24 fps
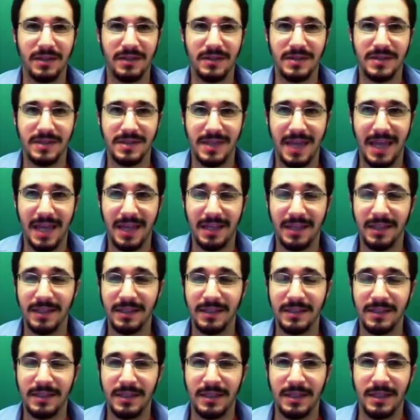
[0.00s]
understand
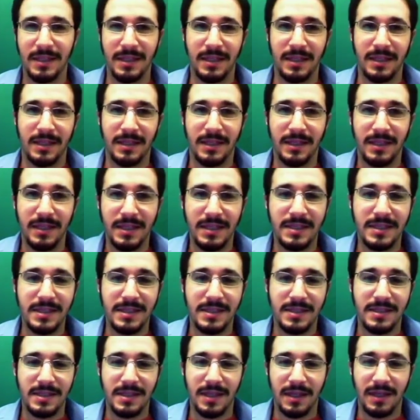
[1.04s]
it, this
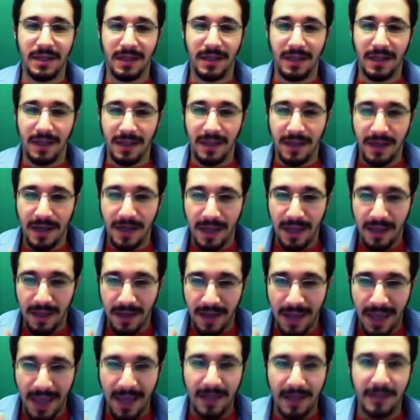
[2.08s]
is
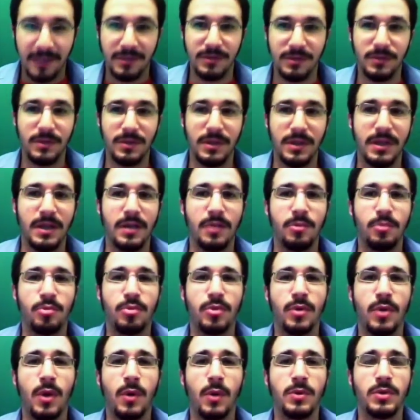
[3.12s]
an attitude and an
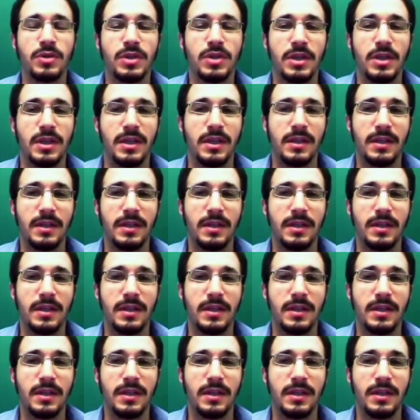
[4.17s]
approach